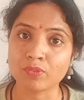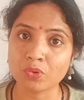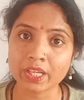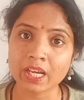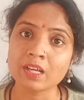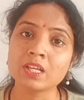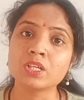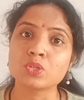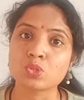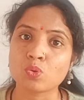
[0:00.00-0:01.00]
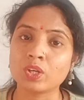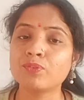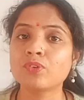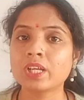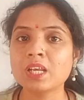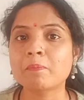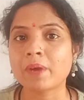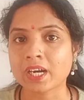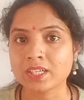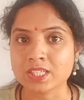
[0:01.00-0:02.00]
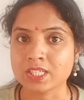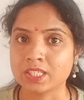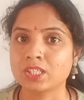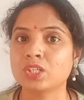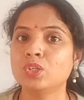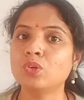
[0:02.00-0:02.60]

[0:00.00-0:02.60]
Okay, So if you really practice it,